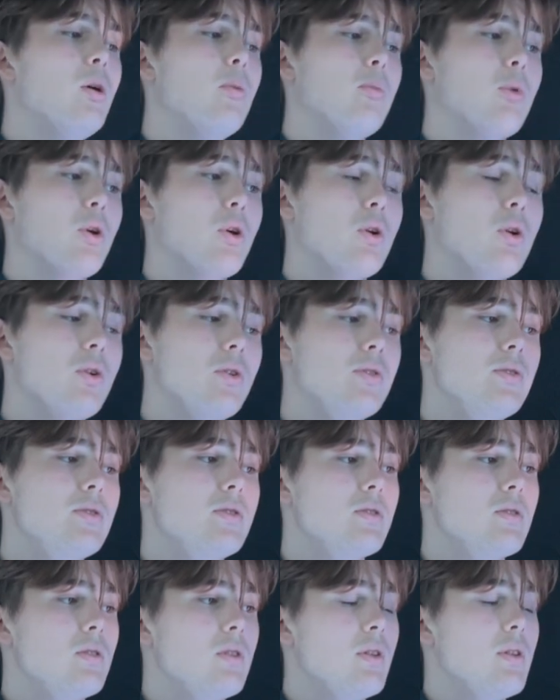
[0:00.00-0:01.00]

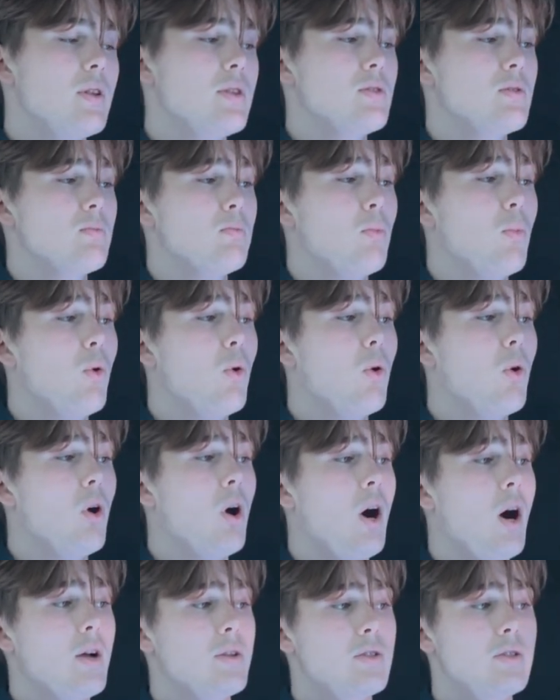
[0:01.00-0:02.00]
because there's more
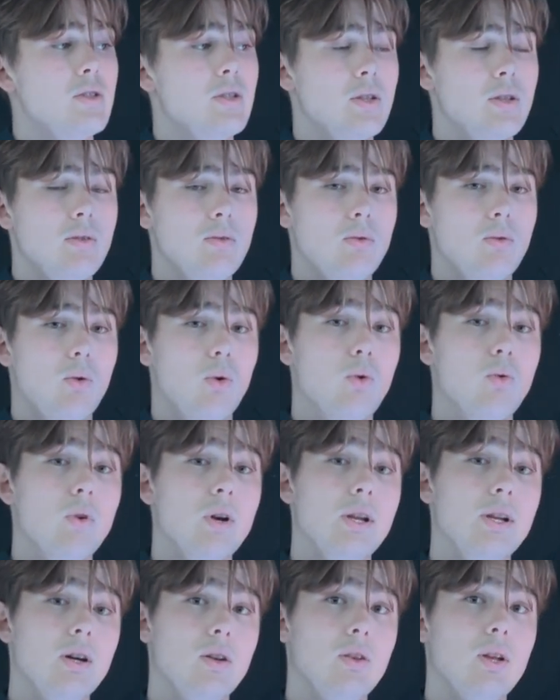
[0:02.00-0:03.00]
hydrogen
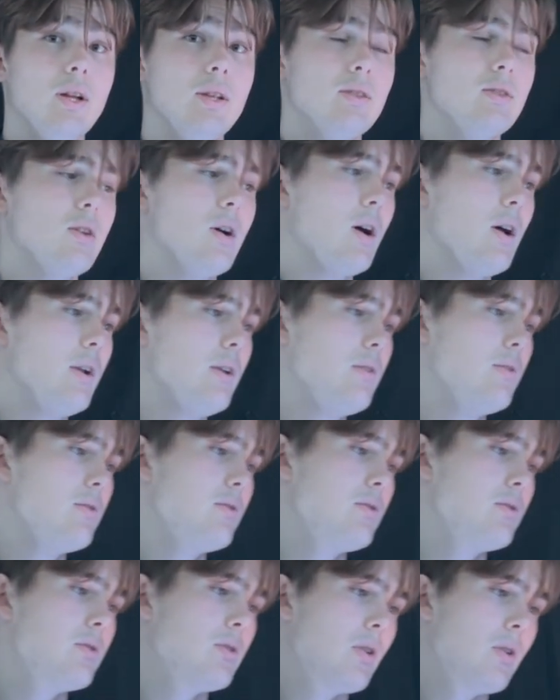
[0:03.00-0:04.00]
already on that side.
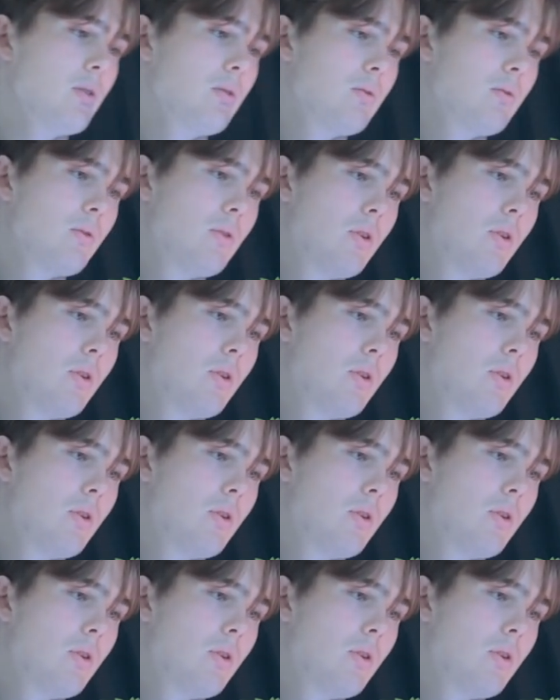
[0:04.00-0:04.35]
So